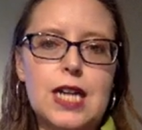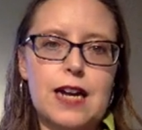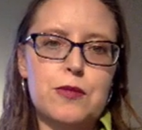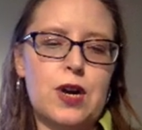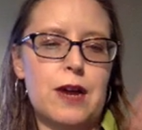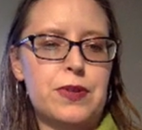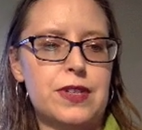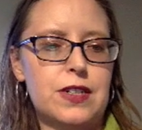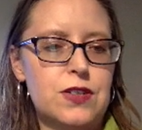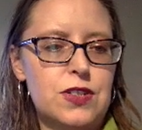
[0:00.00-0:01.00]
kind of more how
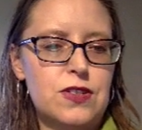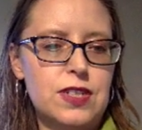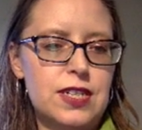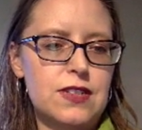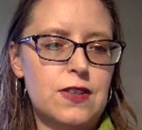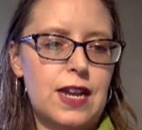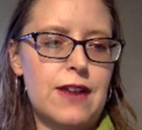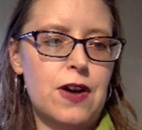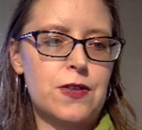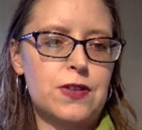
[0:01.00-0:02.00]
Politico is using it. So they
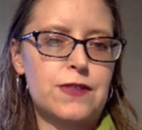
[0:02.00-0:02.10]
have all their